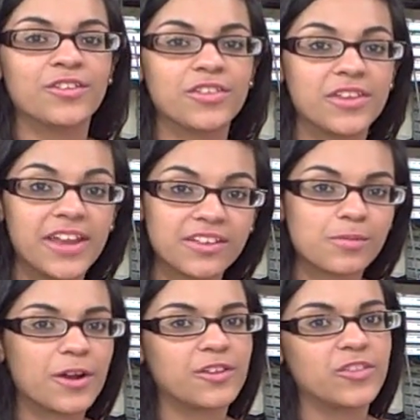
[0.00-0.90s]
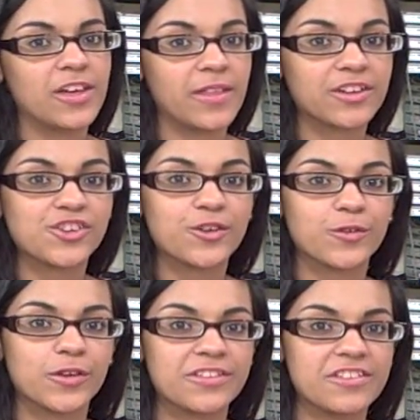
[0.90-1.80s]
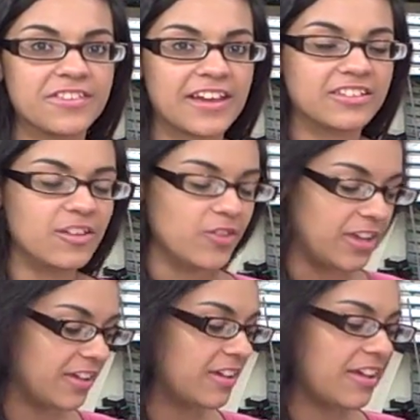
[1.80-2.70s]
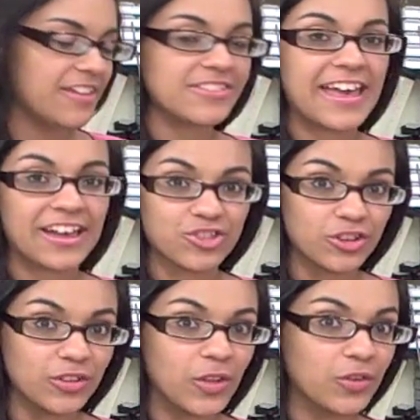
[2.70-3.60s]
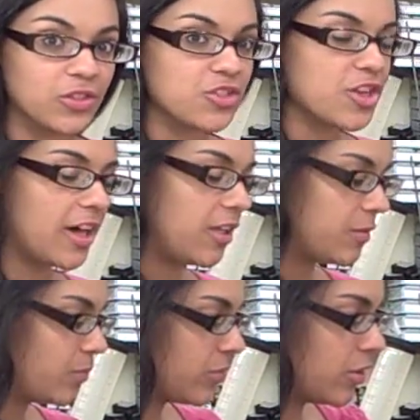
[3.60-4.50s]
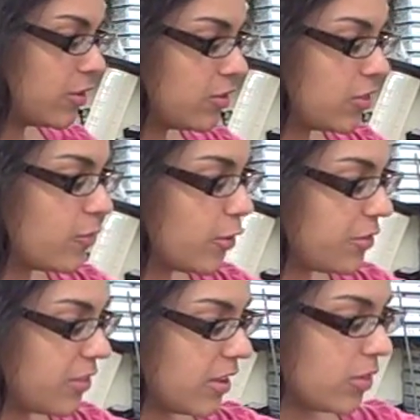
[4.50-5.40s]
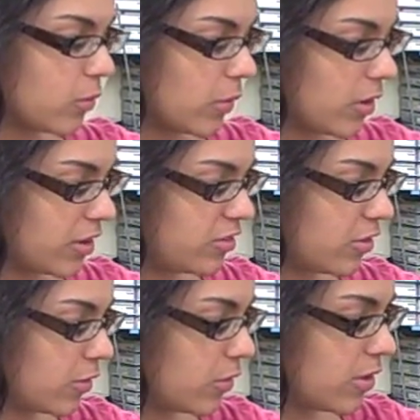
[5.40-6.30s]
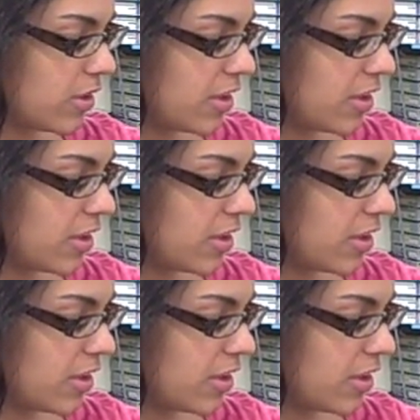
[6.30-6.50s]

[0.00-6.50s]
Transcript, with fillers: So the next part of the electrophoresis activity is to actually load the gel. So the first thing that we want to do